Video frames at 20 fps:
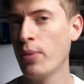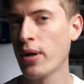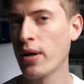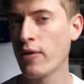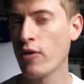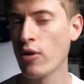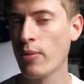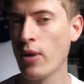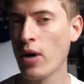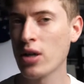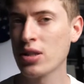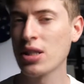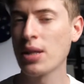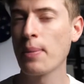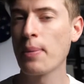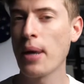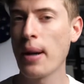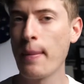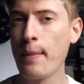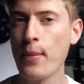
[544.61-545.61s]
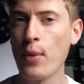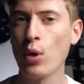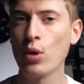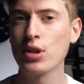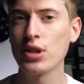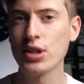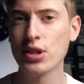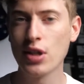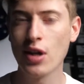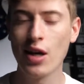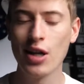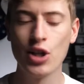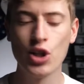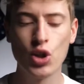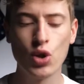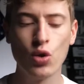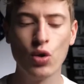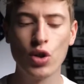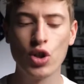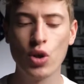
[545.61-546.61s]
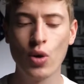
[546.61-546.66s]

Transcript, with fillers: a bit of free marketing, but I'm not entirely sure,